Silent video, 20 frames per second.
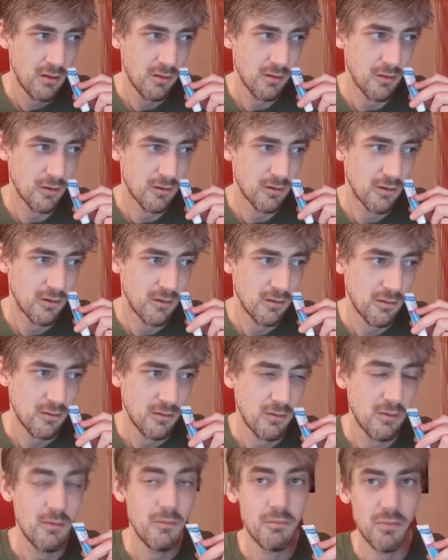Look,
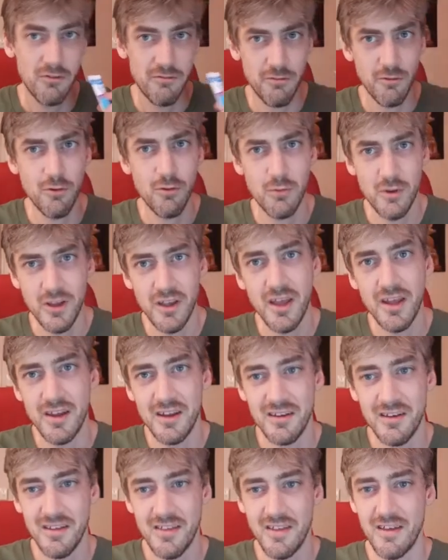before we get
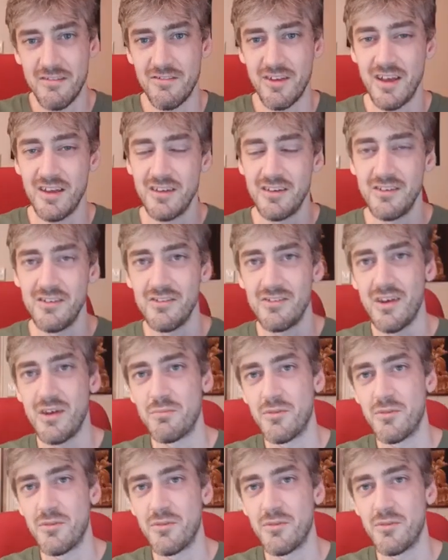into their values,